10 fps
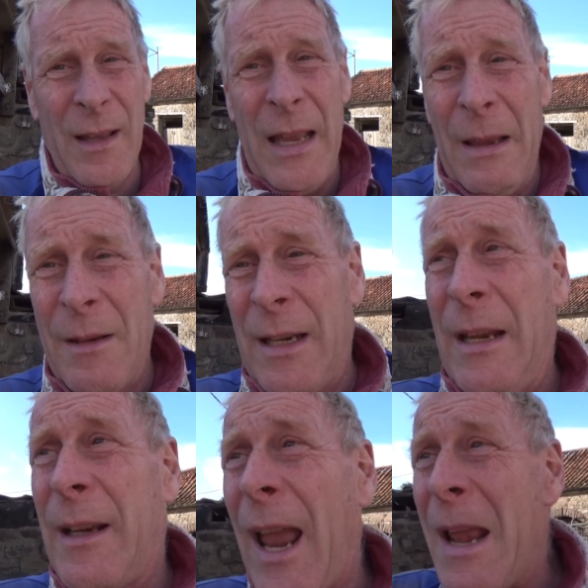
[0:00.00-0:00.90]

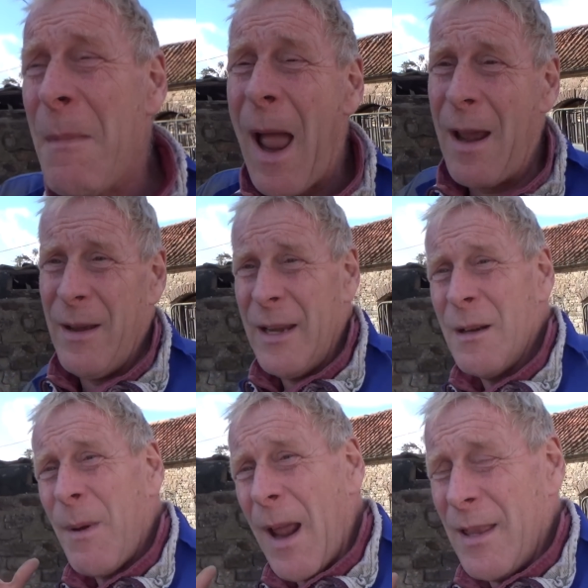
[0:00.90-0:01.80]
it came out
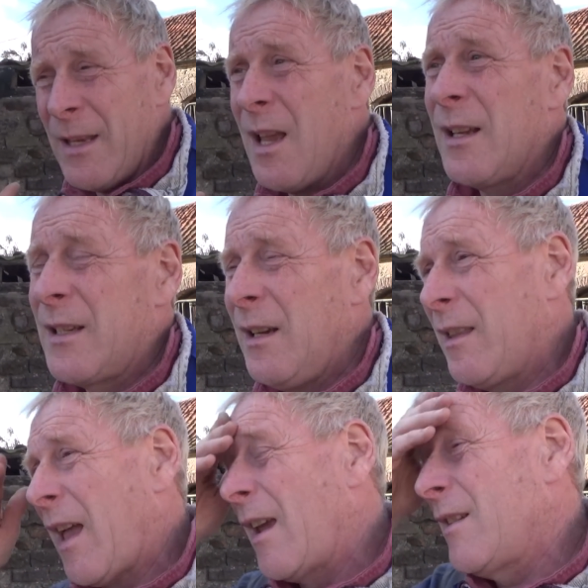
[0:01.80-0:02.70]
in about the year
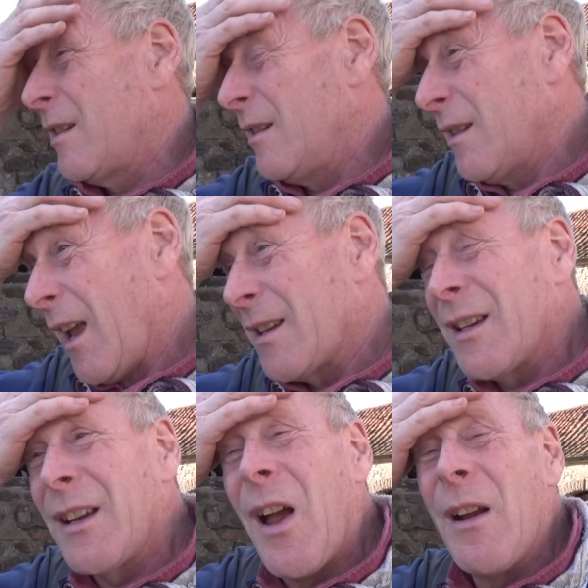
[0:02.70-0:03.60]
2000 as
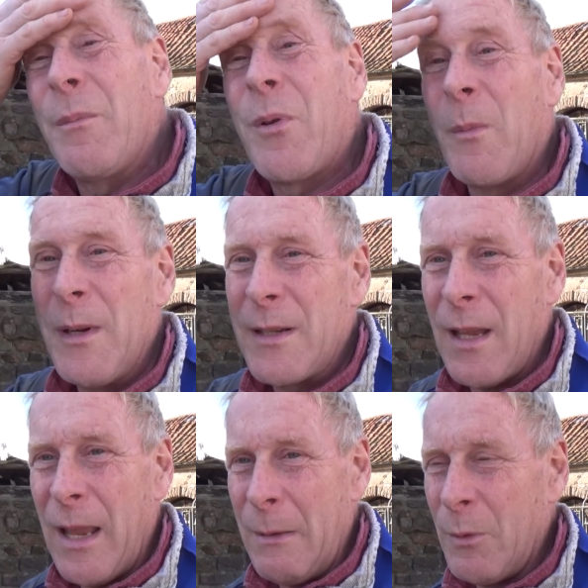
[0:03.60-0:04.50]
a kind of promise
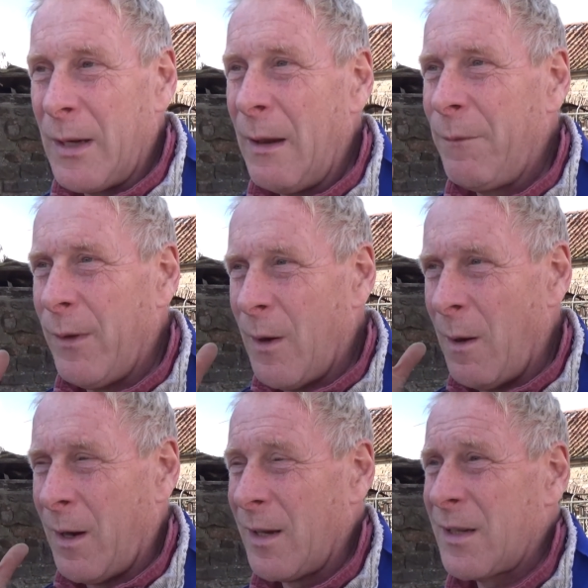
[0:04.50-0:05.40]
that it would give the
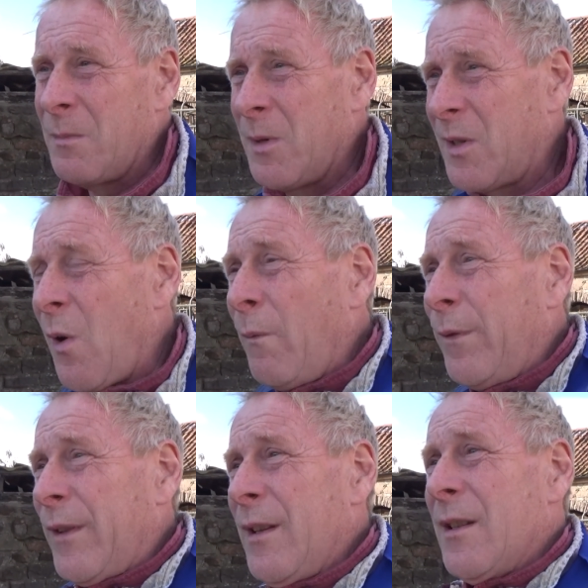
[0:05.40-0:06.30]
customers
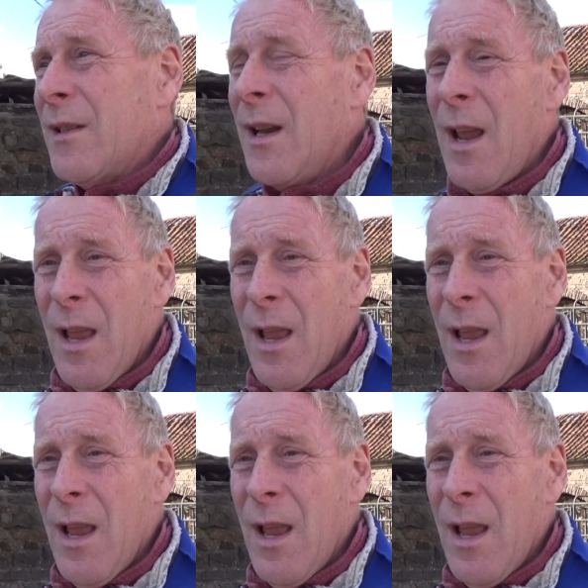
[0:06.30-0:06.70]
confidence